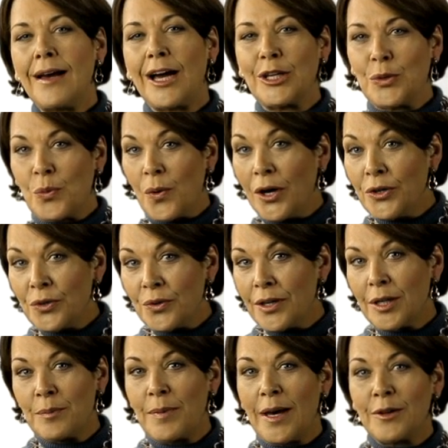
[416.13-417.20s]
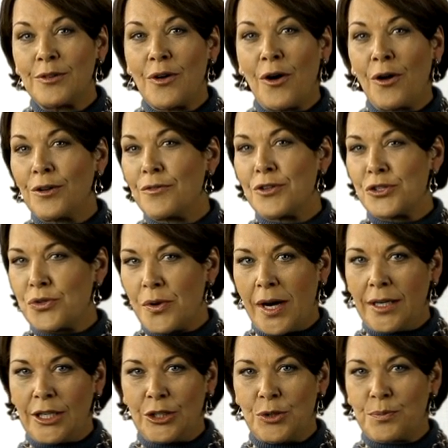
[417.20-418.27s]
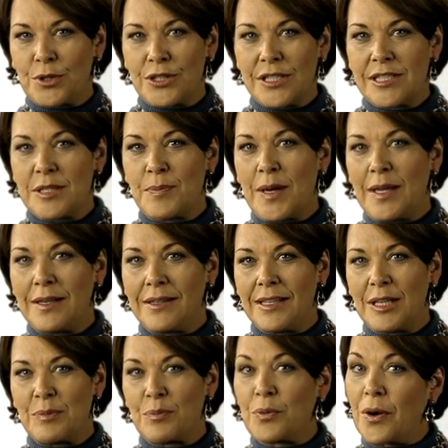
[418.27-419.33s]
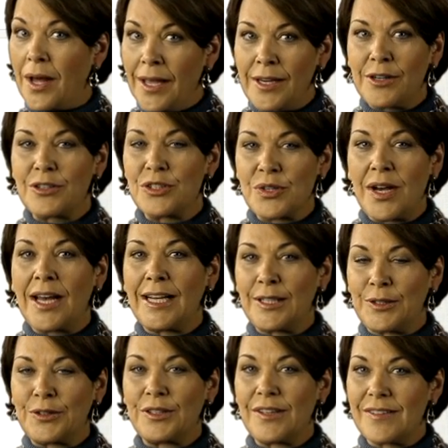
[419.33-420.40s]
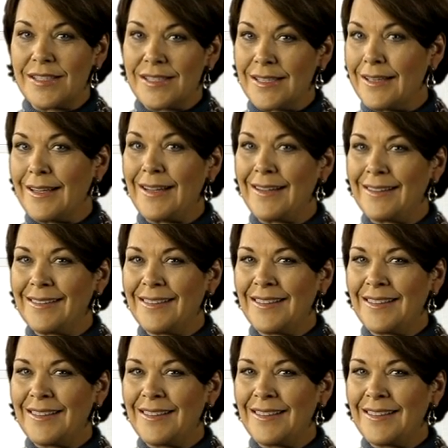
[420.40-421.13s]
Are you wondering about all of the training you participated in prior to iLearn in the city?